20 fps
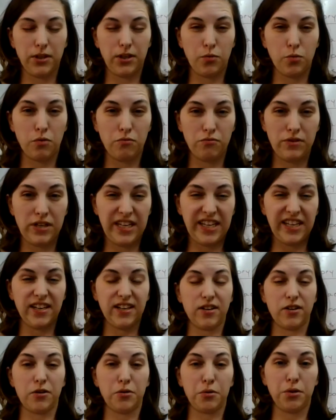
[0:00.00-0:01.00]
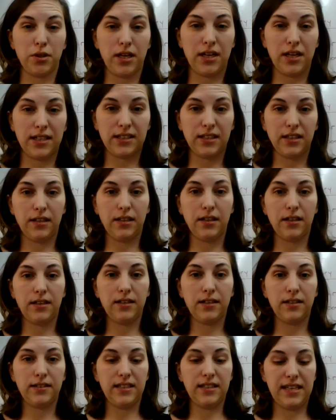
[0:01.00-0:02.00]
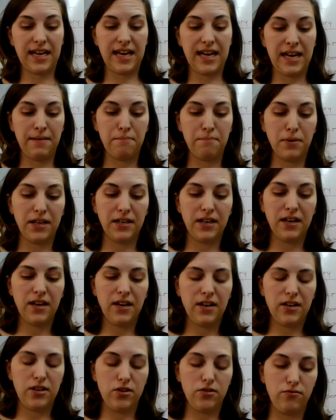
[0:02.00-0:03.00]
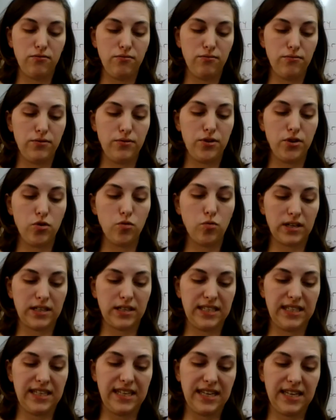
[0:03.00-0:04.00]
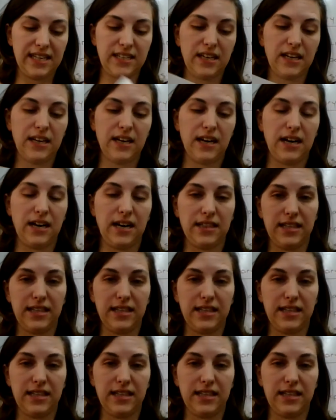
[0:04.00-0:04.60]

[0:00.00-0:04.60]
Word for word: You won't need it a whole lot today but you do want to get uh,